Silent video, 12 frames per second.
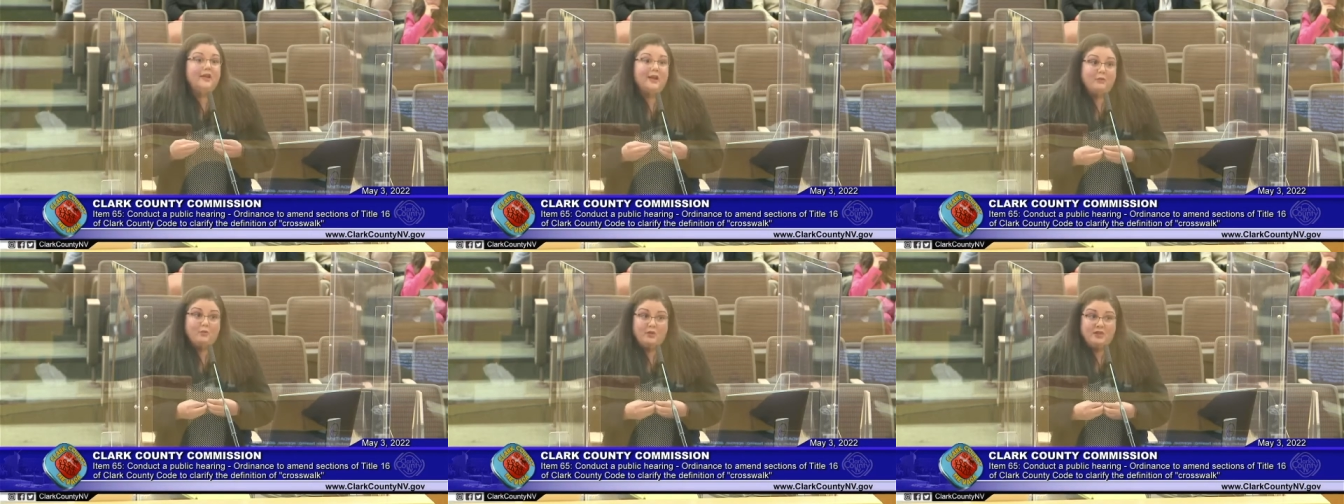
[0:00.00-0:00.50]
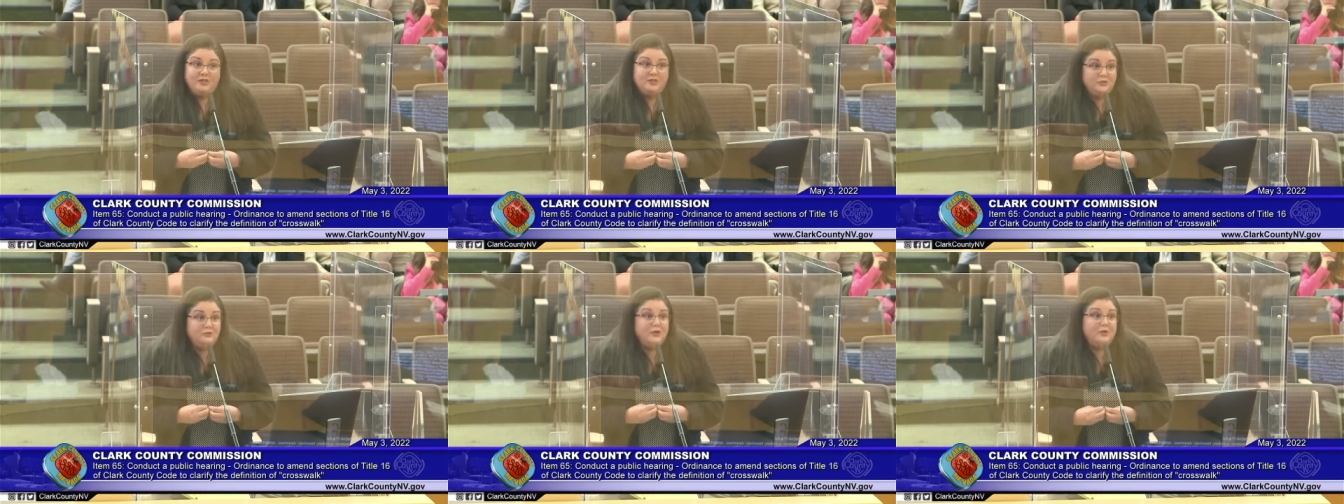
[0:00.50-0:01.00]
We do
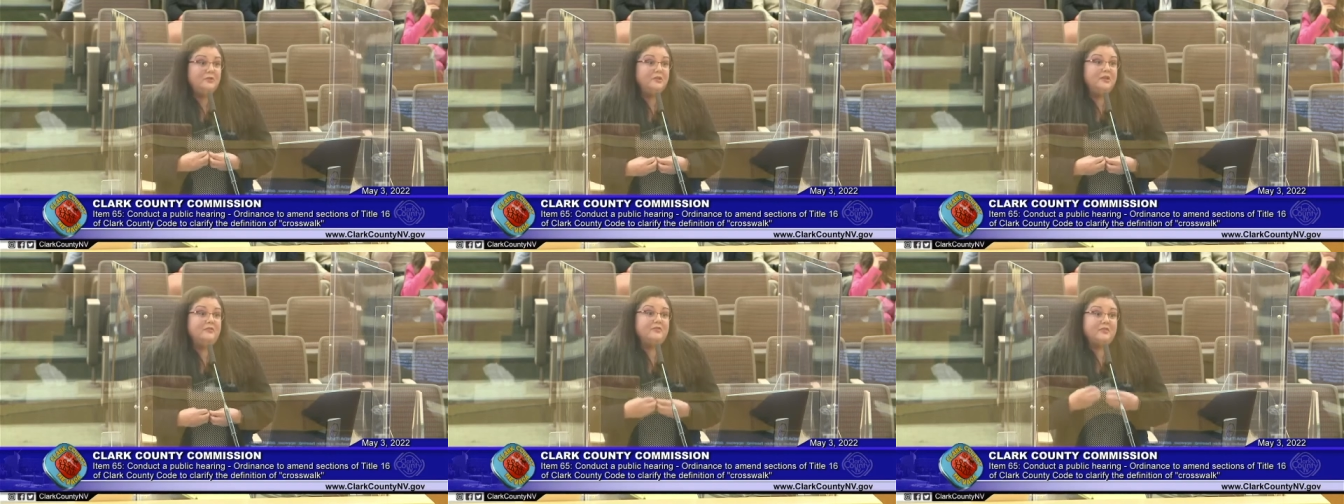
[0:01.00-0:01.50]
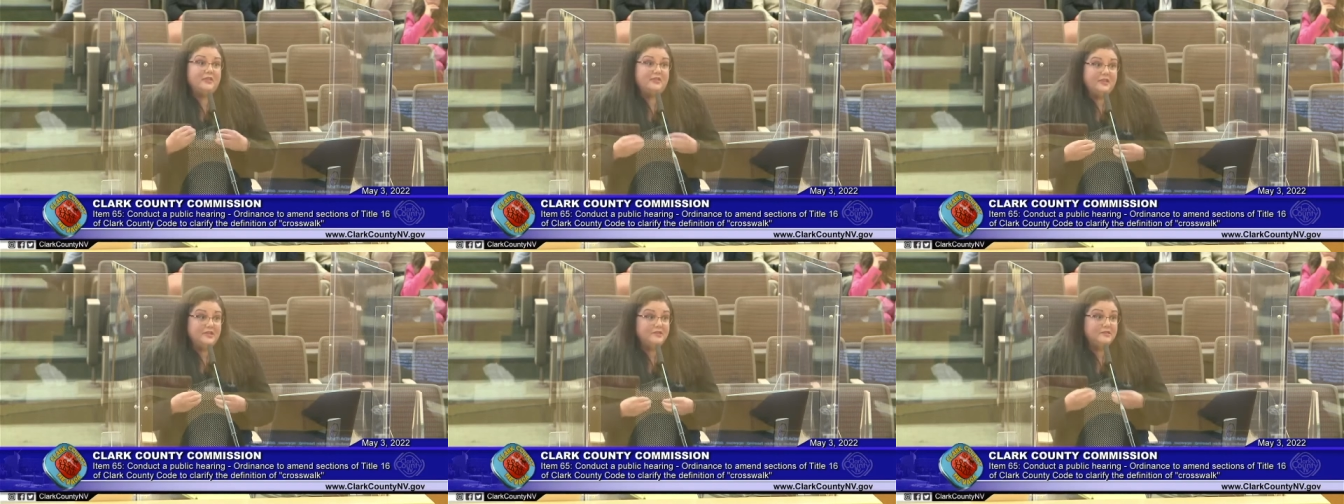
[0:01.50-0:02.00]
not believe that
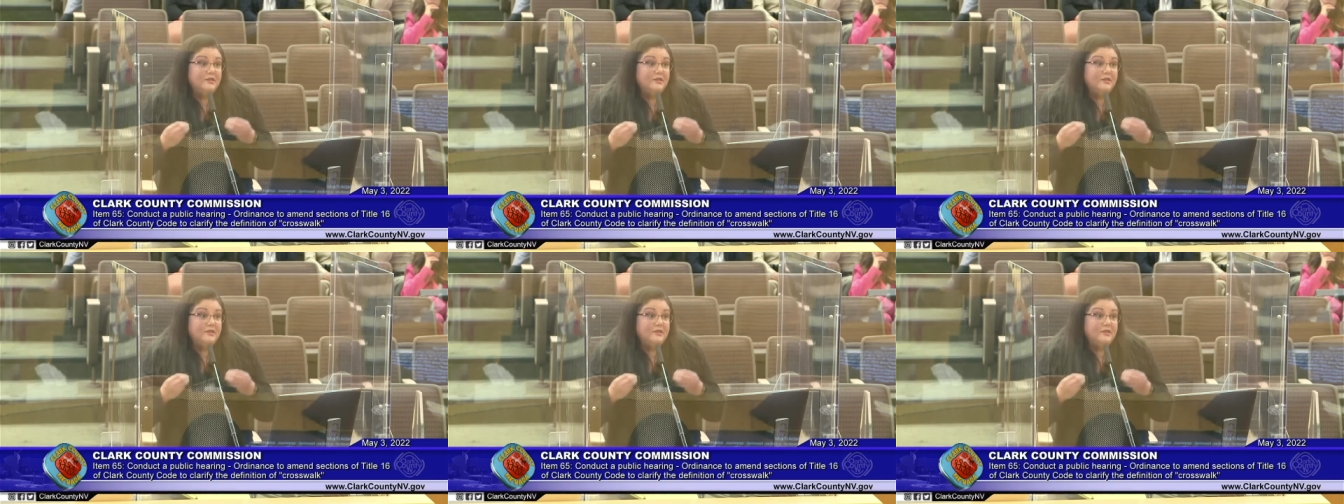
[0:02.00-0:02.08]
this